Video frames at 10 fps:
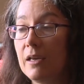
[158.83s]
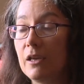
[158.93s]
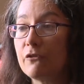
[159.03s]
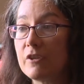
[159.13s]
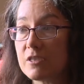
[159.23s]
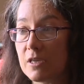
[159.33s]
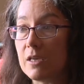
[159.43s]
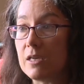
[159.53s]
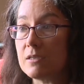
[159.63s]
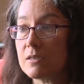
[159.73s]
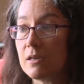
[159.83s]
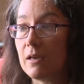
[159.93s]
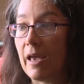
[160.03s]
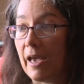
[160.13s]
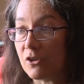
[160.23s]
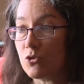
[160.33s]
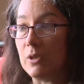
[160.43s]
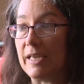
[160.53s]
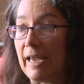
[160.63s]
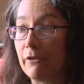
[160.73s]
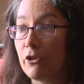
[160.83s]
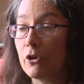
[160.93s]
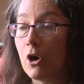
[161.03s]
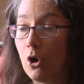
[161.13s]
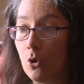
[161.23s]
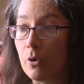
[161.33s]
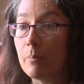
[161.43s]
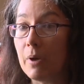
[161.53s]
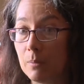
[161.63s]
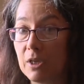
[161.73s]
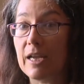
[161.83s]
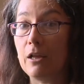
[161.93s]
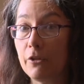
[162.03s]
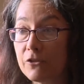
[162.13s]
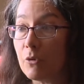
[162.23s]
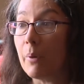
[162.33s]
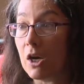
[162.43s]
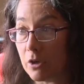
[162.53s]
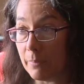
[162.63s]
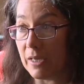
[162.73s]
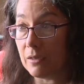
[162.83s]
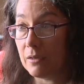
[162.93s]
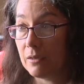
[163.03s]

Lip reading: if the cities actually have their own public health department.